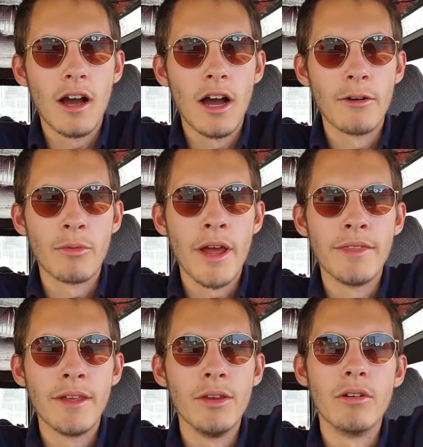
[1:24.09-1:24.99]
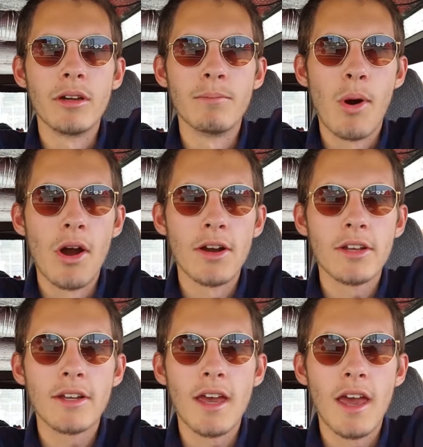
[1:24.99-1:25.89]
I read that you can park
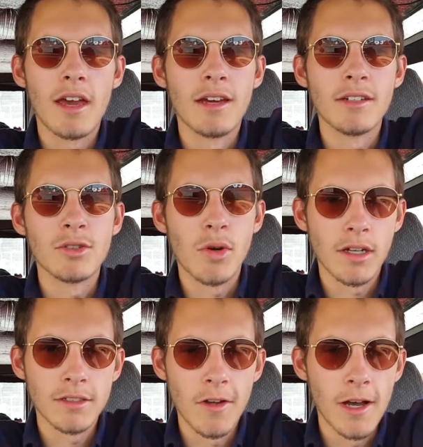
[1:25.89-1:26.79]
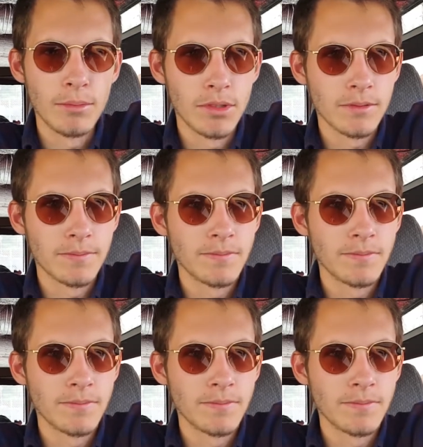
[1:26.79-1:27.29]
at truck stops